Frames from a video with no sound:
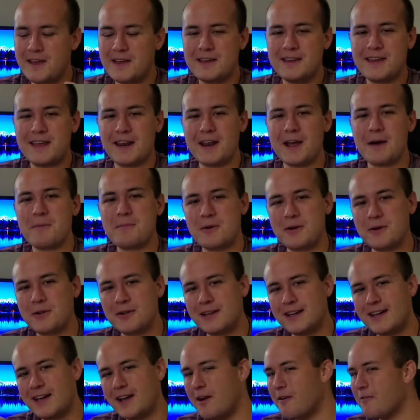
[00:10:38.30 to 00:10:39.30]
Getting up
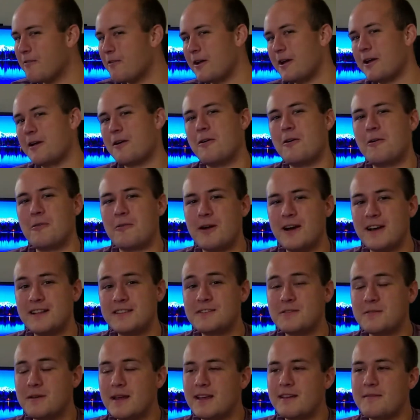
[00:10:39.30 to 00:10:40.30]
early, I go for like a whole run.
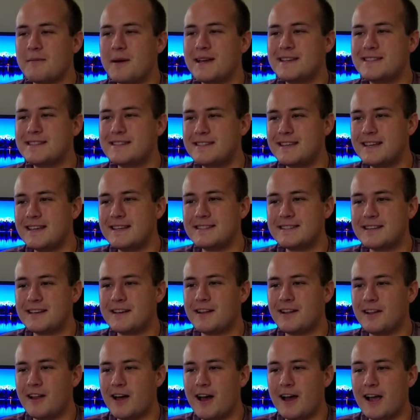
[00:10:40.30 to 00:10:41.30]
So like by 6
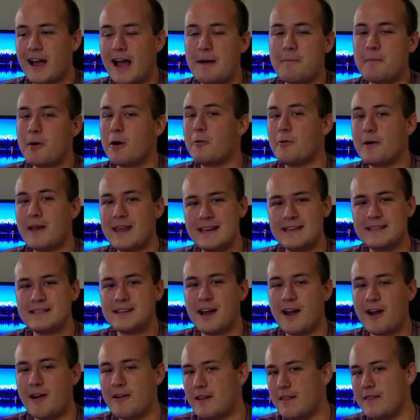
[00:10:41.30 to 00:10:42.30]
o'clock, I'm already
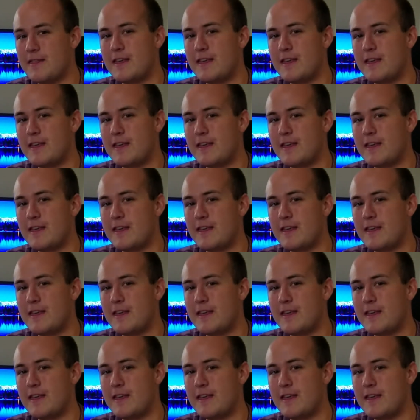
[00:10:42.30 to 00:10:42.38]
tired.